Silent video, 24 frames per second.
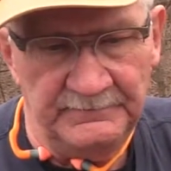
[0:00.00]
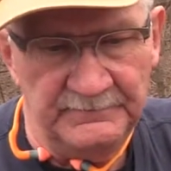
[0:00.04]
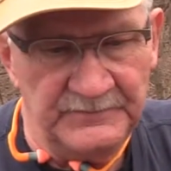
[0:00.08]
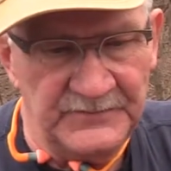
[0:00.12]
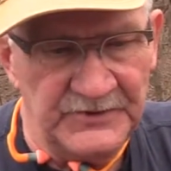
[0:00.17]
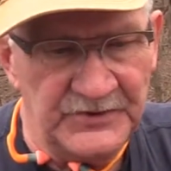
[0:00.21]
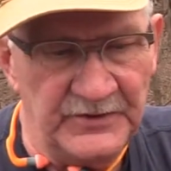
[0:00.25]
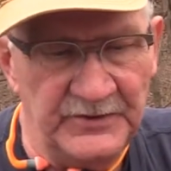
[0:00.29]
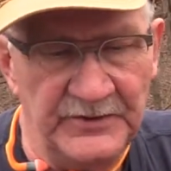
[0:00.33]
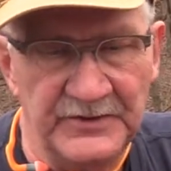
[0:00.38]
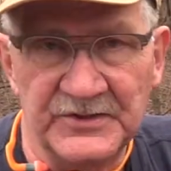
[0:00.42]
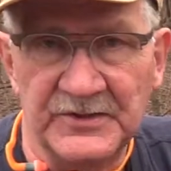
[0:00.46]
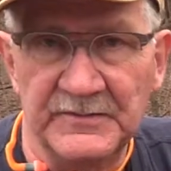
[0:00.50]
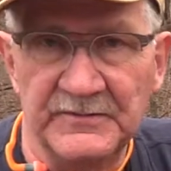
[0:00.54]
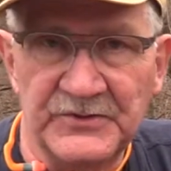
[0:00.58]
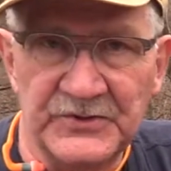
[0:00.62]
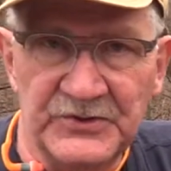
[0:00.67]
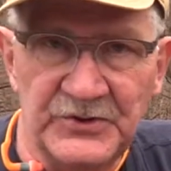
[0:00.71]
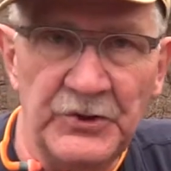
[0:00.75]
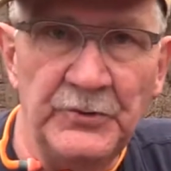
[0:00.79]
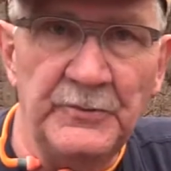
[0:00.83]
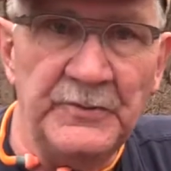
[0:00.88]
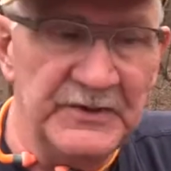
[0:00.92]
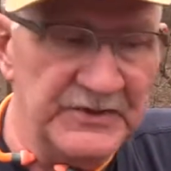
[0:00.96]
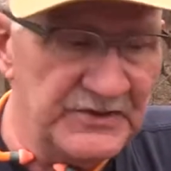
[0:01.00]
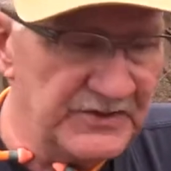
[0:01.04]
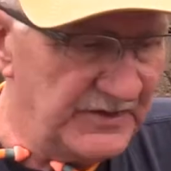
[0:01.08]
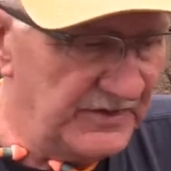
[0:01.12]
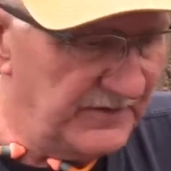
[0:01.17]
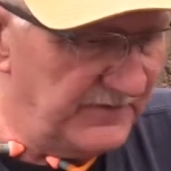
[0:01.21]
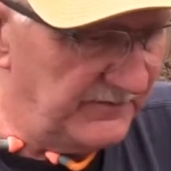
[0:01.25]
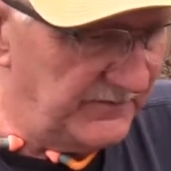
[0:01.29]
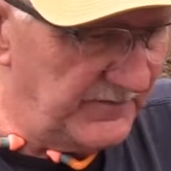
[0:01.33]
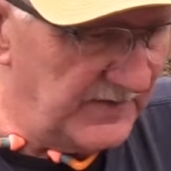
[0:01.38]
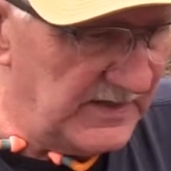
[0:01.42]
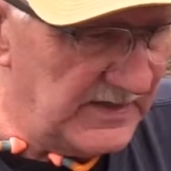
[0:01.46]
show you some stupid
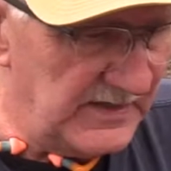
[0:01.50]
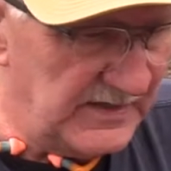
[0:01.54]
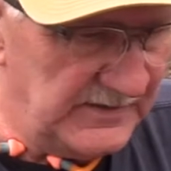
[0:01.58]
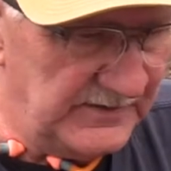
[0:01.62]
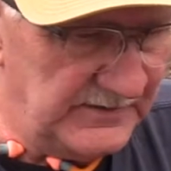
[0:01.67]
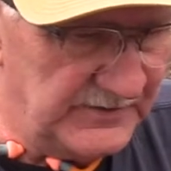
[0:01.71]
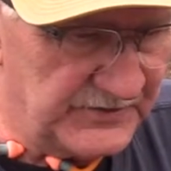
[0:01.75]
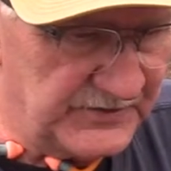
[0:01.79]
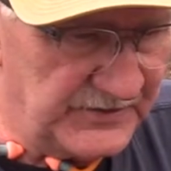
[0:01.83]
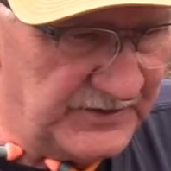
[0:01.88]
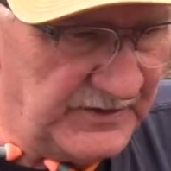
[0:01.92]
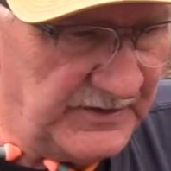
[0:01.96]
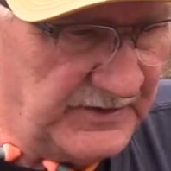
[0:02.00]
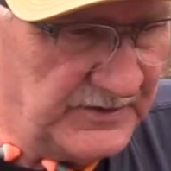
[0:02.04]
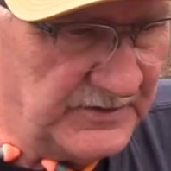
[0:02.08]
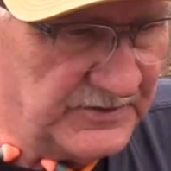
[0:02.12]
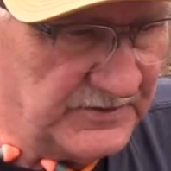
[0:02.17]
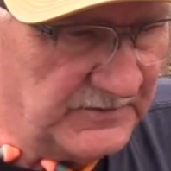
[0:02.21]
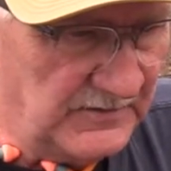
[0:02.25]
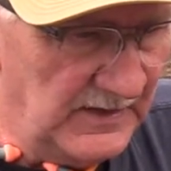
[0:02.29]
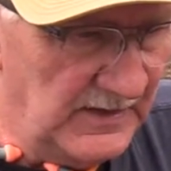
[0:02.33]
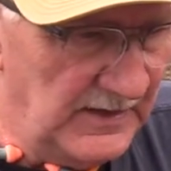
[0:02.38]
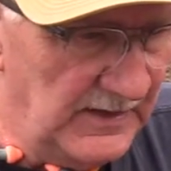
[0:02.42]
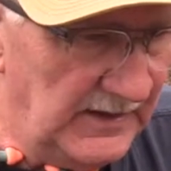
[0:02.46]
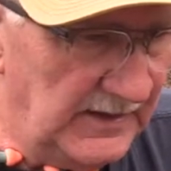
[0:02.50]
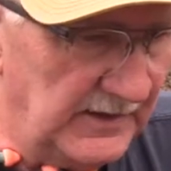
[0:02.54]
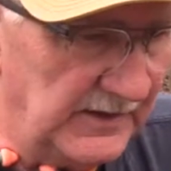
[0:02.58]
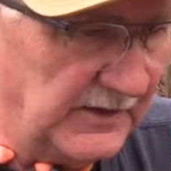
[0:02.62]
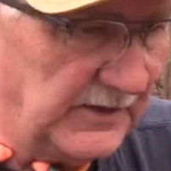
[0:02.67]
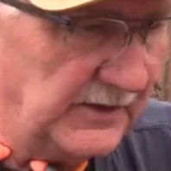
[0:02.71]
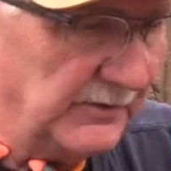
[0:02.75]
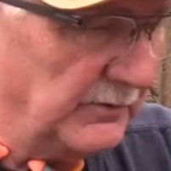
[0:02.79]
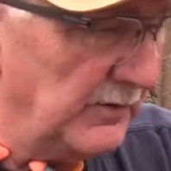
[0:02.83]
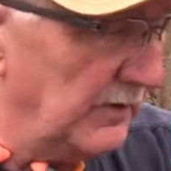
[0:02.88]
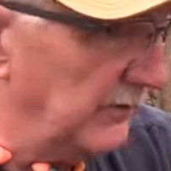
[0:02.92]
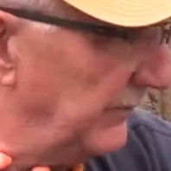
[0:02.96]
stuff behind the scenes. You
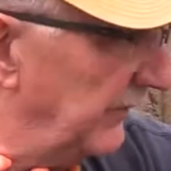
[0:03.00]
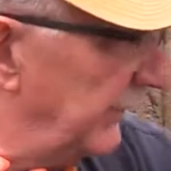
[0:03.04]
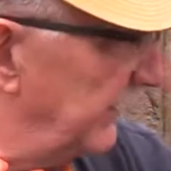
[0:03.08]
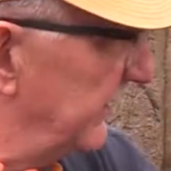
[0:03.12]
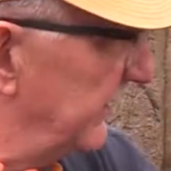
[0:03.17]
know what, we